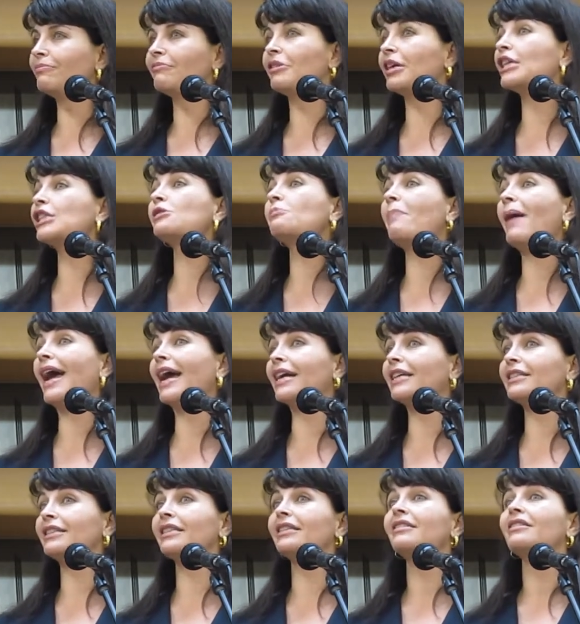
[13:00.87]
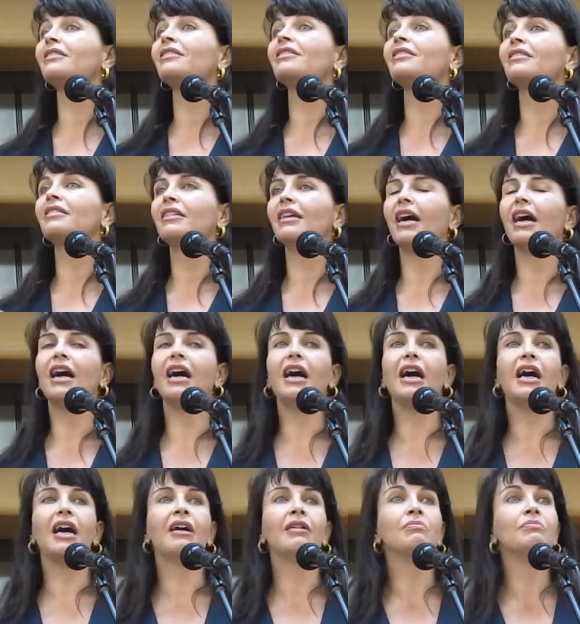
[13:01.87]
expect
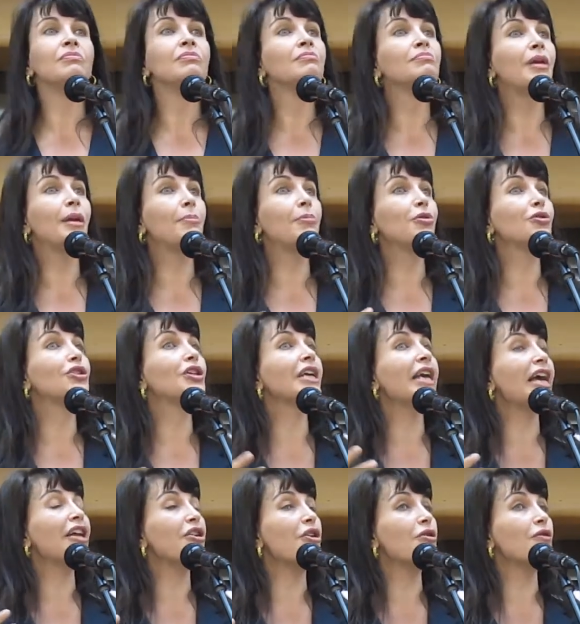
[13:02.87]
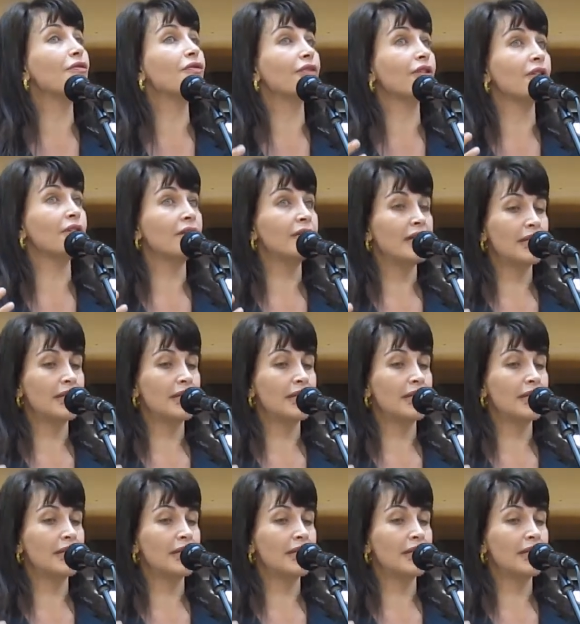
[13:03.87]
uh, people to get over